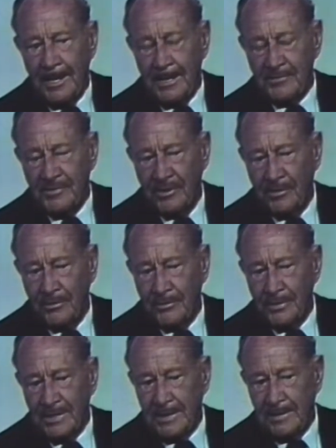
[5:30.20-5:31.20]
So
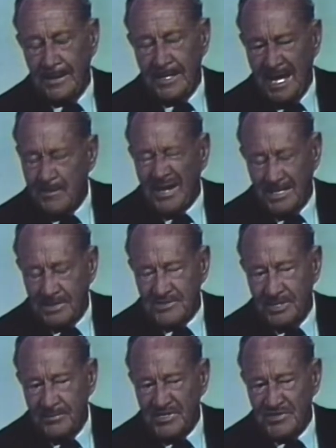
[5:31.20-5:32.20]
he came back and
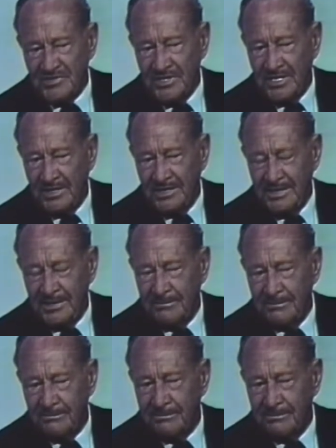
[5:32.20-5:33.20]
said, he says, he, he can
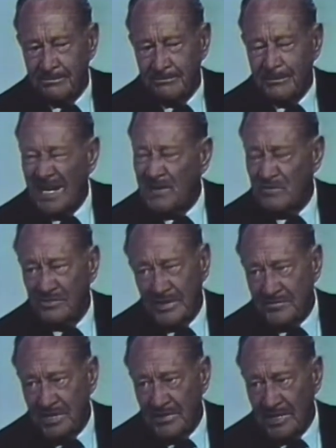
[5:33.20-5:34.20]
buy it for
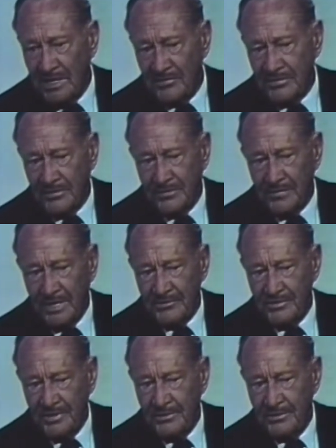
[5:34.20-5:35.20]
50000 I
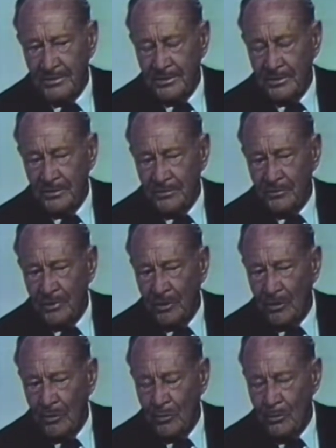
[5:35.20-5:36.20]
said,
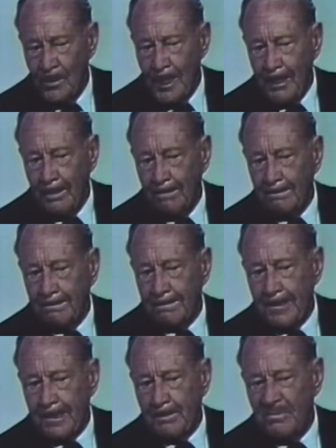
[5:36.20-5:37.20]
no,
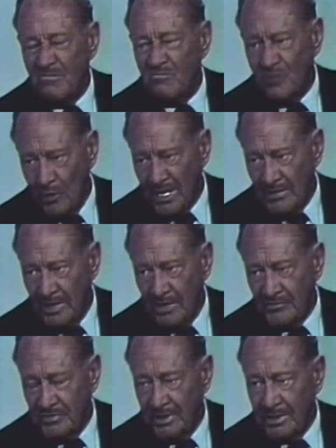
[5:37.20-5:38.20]

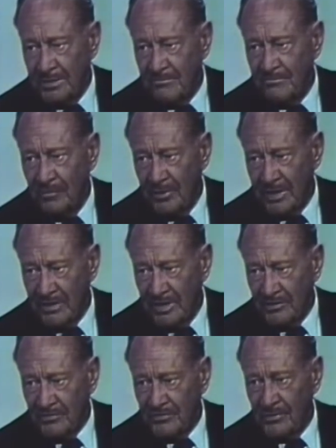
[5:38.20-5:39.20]
40000 I'll give him
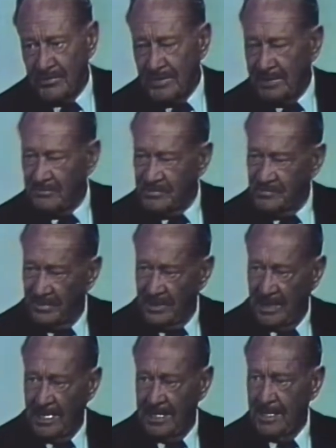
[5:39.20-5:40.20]
40000 for it. That was for the
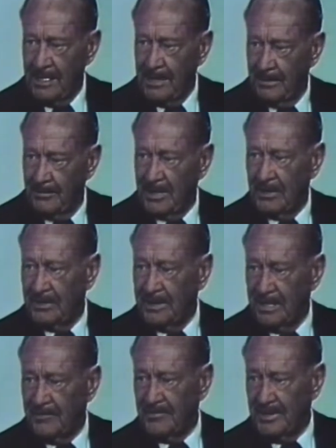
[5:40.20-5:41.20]
land, the building, and
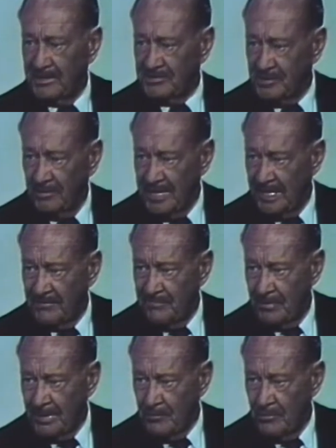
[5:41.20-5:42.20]
everything else. It only had
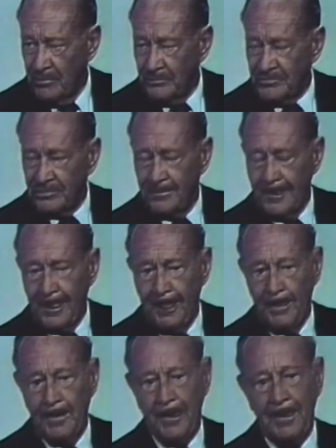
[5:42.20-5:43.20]
40 rooms.
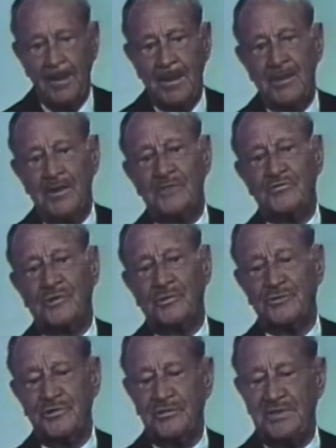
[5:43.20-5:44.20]
Mm-hmm. So
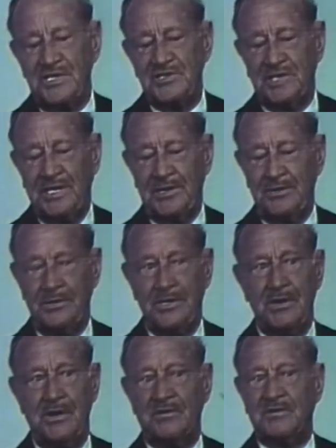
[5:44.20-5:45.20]
two days later, he
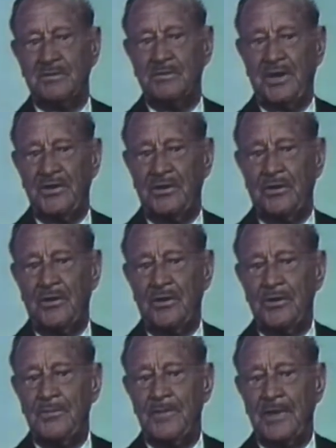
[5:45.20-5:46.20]
knocked at my
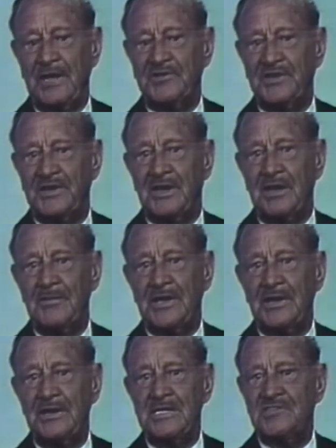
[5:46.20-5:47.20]
door, and I said, come
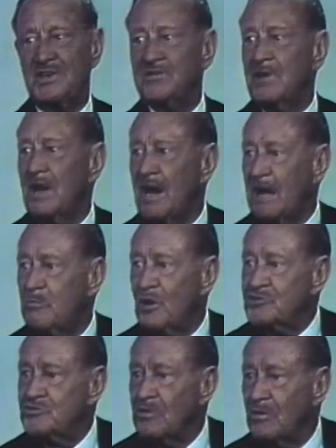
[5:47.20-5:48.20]
in. He says, I
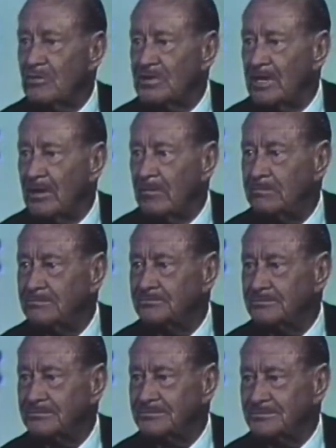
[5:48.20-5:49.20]
bought you a hotel.
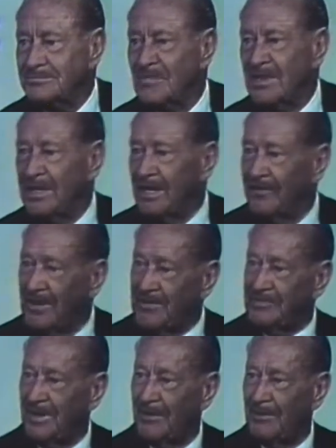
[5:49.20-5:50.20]
Now that's
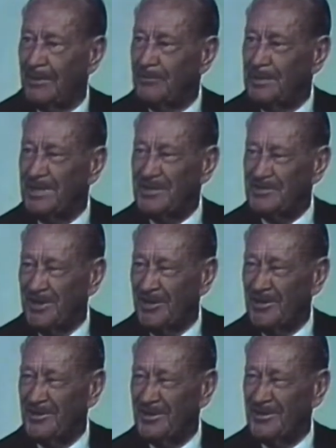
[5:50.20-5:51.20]
how I really
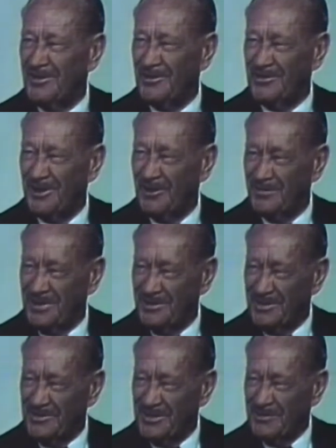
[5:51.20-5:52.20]
started in the hotel business. And
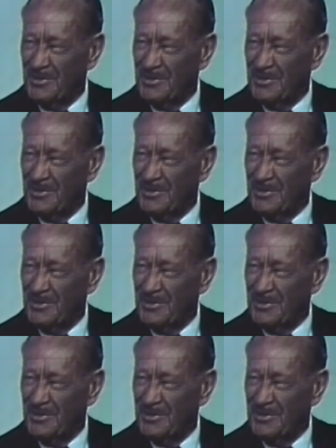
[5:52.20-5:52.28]
you only had